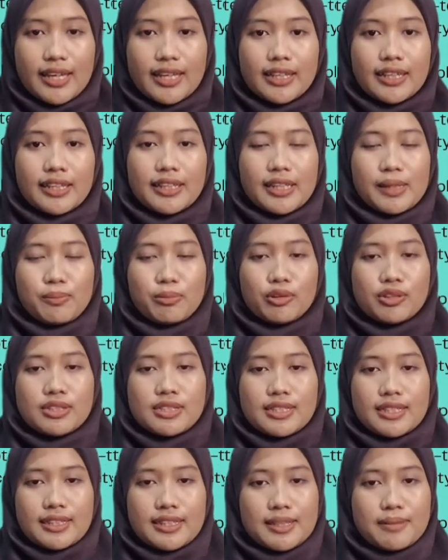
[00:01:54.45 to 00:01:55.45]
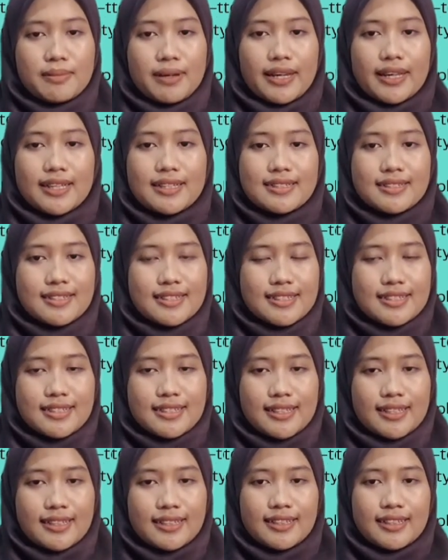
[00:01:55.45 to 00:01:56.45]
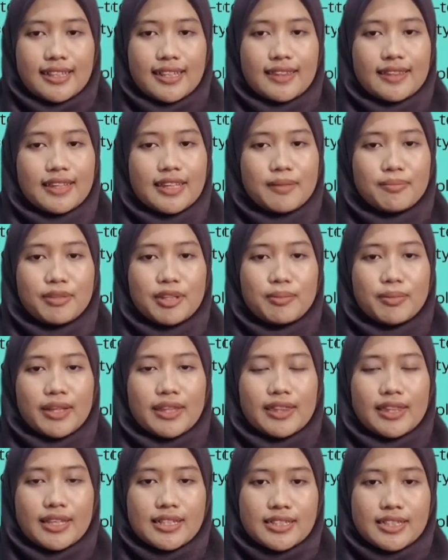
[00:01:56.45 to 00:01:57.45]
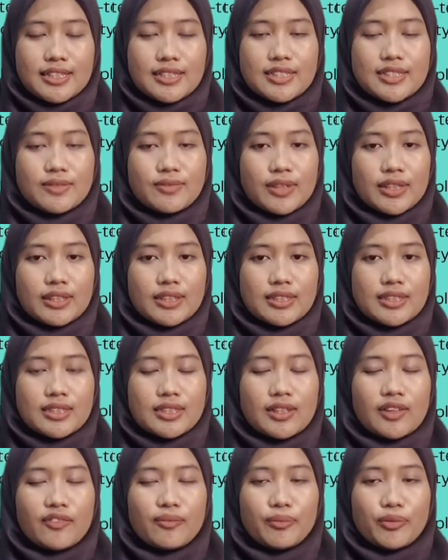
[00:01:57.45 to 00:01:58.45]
in Ipoh City by assisting in the implementation strategy of